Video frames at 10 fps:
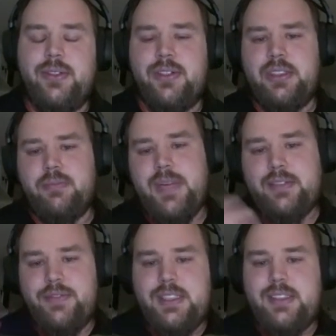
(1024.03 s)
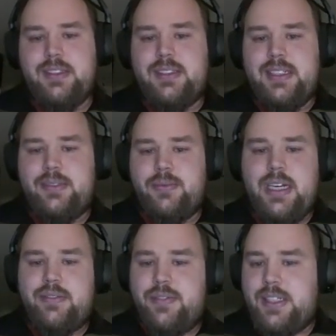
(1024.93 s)
the bug fixes that we
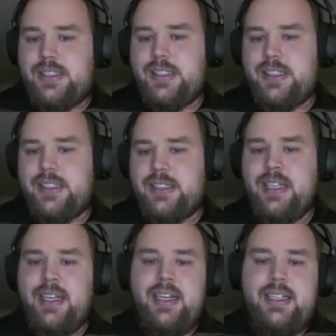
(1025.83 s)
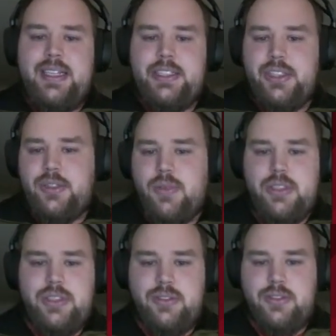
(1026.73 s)
are fixing. They just
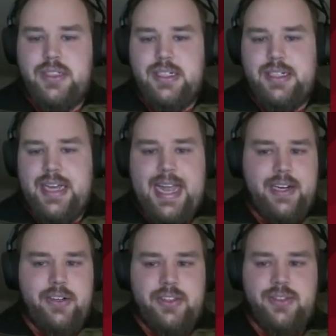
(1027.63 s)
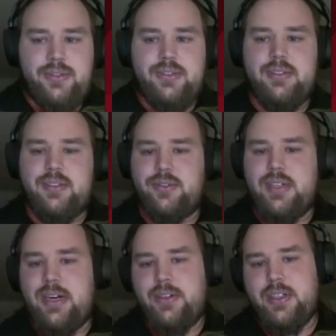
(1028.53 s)
want to hang on to
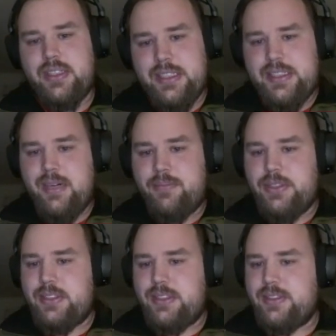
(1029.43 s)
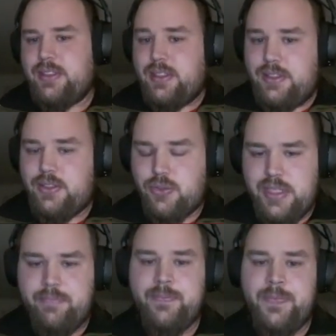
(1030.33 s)
our GitHub stream,
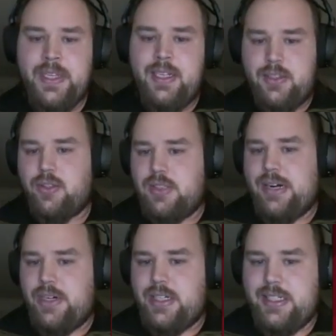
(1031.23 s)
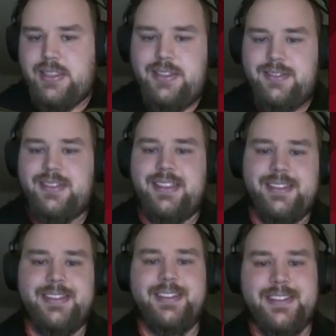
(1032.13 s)
so our Git
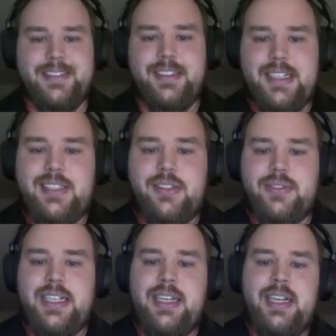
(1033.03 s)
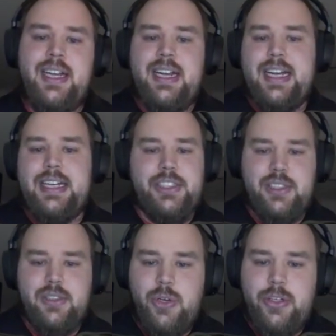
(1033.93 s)
history, and
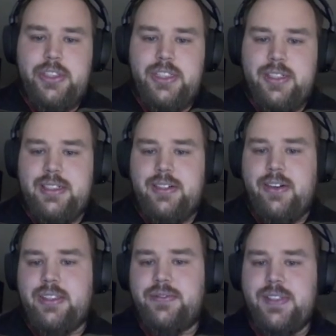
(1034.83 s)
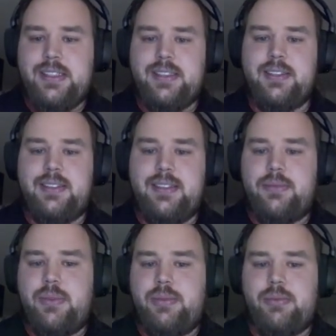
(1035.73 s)
just merge all the fixes that
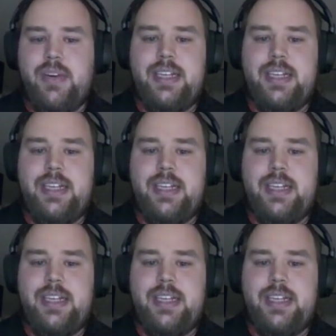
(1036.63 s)
we provide.